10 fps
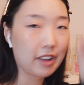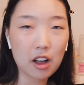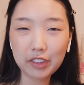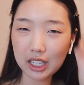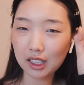
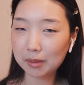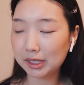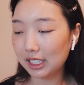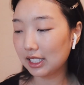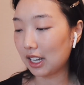Velvet
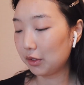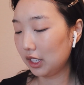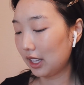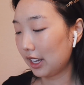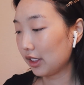lipsticks. I
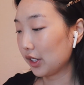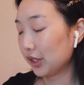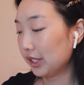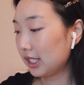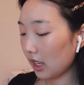really like
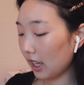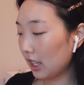those.